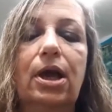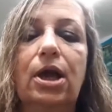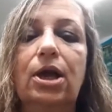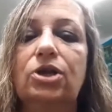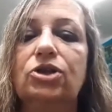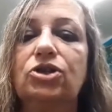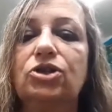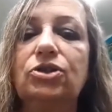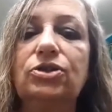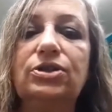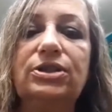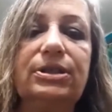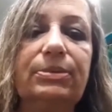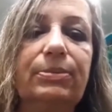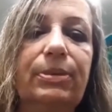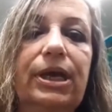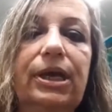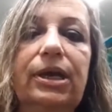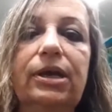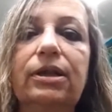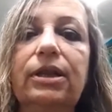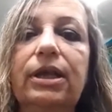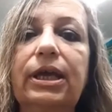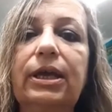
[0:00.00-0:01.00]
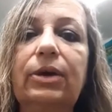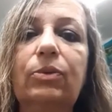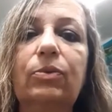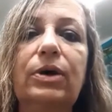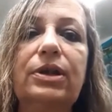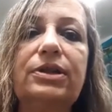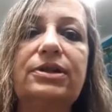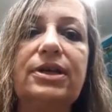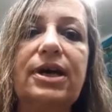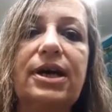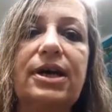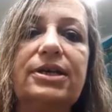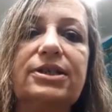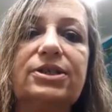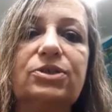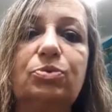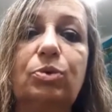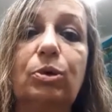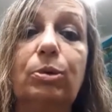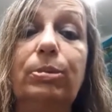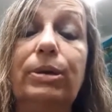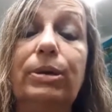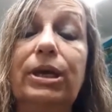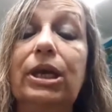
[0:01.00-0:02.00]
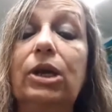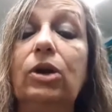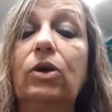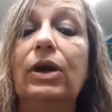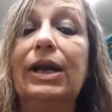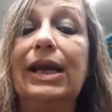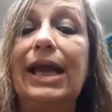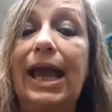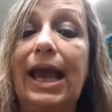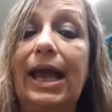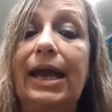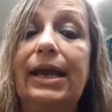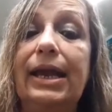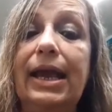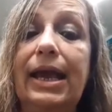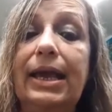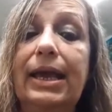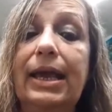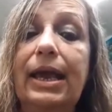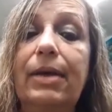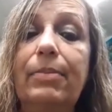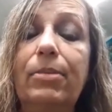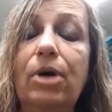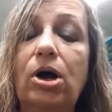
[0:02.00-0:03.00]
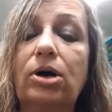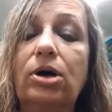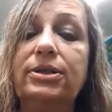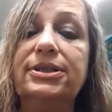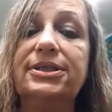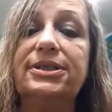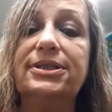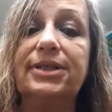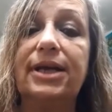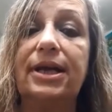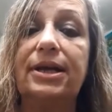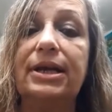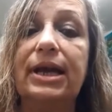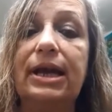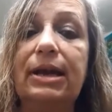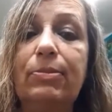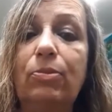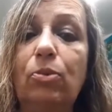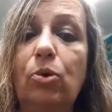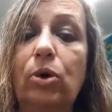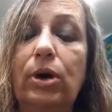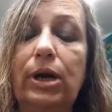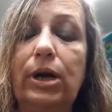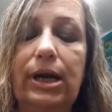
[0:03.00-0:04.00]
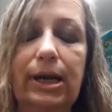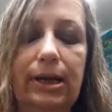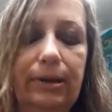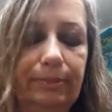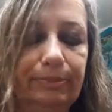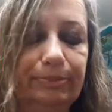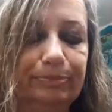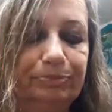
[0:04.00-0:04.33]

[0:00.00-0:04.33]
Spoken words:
do some healing with us, we'll be here at 8 a.m. on Sunday morning.